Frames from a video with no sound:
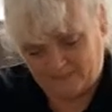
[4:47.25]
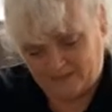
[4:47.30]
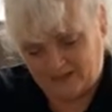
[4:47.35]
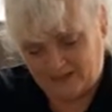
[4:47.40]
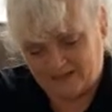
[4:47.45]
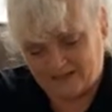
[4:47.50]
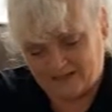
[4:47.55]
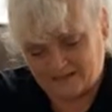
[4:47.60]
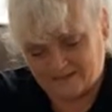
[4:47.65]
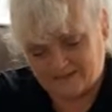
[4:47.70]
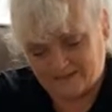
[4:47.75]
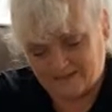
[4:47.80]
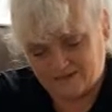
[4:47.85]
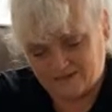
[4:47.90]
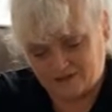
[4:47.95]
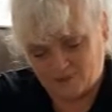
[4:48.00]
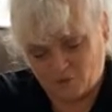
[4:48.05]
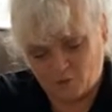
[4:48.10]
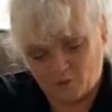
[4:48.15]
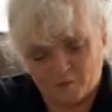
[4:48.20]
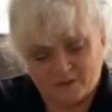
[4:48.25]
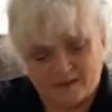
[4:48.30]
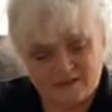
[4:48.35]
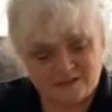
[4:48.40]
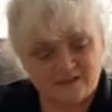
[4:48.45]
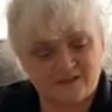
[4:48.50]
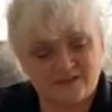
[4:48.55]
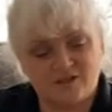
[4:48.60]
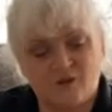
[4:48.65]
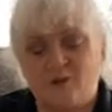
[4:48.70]
And I said to the woman, I
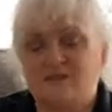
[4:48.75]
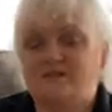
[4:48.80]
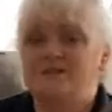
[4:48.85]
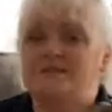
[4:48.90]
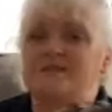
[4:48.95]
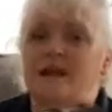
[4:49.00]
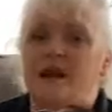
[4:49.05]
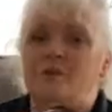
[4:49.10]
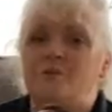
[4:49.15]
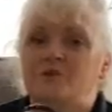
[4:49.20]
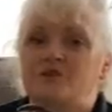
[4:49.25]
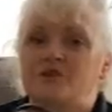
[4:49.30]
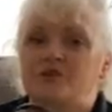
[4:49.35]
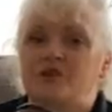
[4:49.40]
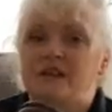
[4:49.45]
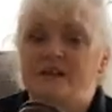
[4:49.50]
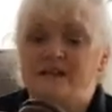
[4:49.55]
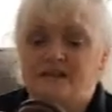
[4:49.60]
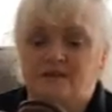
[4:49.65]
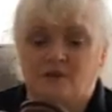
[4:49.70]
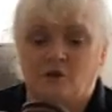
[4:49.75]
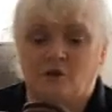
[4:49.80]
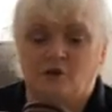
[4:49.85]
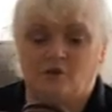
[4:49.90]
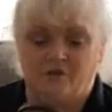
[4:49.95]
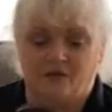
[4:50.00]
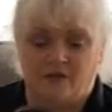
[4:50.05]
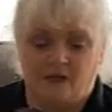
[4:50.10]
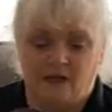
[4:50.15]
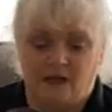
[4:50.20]
says, "How much are these,
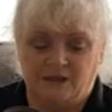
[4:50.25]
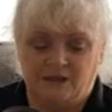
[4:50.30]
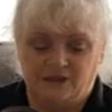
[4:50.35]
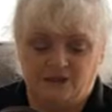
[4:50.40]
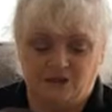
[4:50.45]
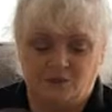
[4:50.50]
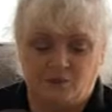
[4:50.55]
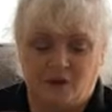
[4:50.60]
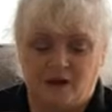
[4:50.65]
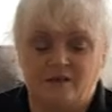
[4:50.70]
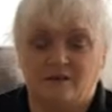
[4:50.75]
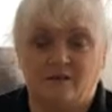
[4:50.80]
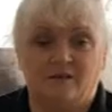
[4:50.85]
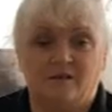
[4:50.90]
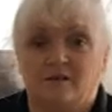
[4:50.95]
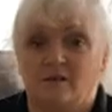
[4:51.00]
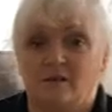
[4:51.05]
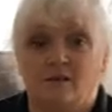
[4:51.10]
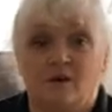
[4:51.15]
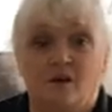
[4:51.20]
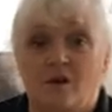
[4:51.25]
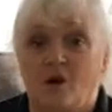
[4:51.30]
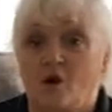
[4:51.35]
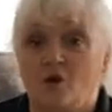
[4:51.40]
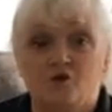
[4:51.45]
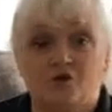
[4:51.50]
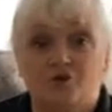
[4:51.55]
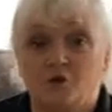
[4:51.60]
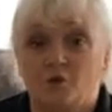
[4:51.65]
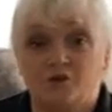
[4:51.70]
love?" And she went,
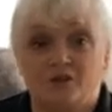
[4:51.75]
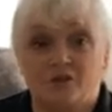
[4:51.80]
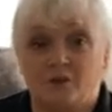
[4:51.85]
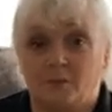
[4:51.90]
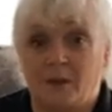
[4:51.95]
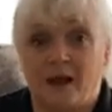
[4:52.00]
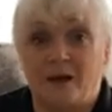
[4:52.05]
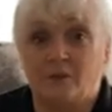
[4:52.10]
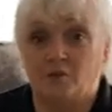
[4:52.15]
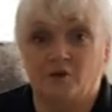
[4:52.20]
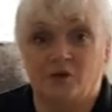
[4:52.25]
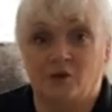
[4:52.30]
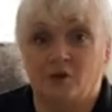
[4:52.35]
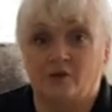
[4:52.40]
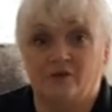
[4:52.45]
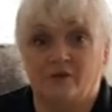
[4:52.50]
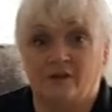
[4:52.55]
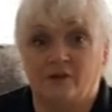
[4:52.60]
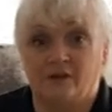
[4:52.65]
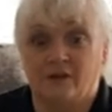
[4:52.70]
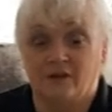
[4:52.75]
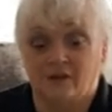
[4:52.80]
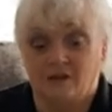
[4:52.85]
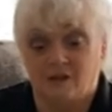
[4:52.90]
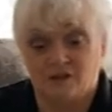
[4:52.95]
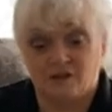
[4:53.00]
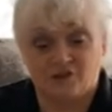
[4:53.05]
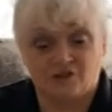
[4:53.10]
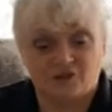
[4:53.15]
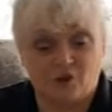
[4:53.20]
"All shoes are £1, love."
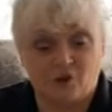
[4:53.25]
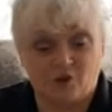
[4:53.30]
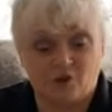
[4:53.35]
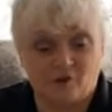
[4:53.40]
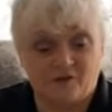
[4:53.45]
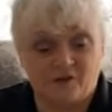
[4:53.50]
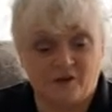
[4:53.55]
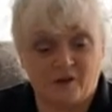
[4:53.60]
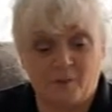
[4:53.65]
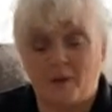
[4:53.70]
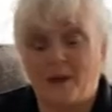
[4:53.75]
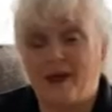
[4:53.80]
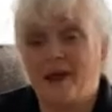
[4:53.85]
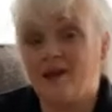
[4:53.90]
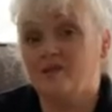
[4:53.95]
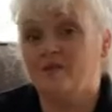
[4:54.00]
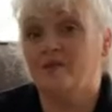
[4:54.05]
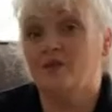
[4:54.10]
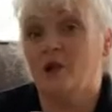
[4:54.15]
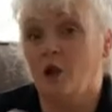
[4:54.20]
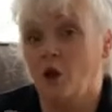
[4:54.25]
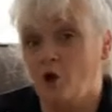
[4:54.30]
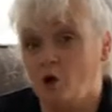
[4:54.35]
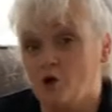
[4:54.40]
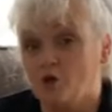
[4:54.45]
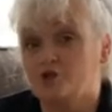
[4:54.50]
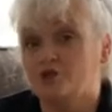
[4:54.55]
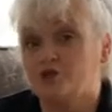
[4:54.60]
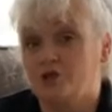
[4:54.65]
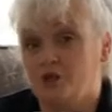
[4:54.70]
So for a pair of
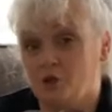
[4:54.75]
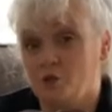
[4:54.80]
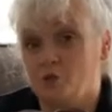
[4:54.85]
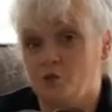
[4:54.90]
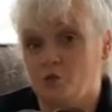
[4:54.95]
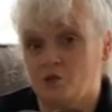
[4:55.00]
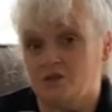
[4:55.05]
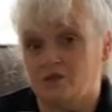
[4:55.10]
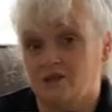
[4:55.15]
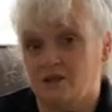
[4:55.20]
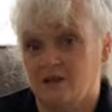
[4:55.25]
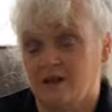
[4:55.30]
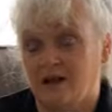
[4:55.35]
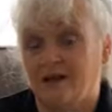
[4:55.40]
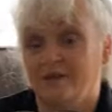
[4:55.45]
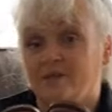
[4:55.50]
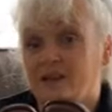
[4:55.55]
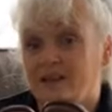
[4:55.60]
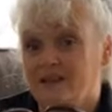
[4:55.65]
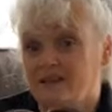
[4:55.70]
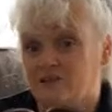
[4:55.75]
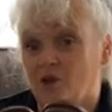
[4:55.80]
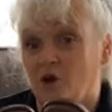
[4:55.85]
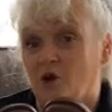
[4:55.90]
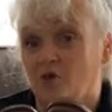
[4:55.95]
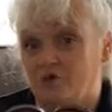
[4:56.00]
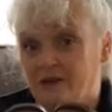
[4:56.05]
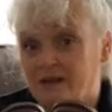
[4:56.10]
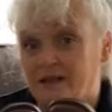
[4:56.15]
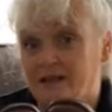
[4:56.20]
Clark shoes, and these are
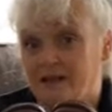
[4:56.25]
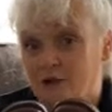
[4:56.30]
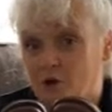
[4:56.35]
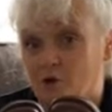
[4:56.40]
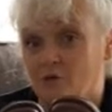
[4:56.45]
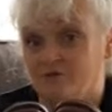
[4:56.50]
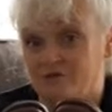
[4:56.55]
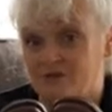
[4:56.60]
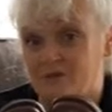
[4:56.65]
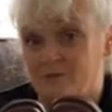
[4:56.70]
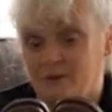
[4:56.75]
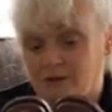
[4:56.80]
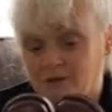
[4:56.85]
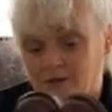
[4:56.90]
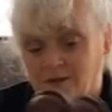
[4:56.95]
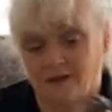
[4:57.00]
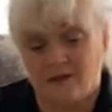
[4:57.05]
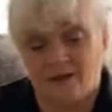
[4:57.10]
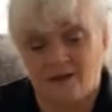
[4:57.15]
really comfortable,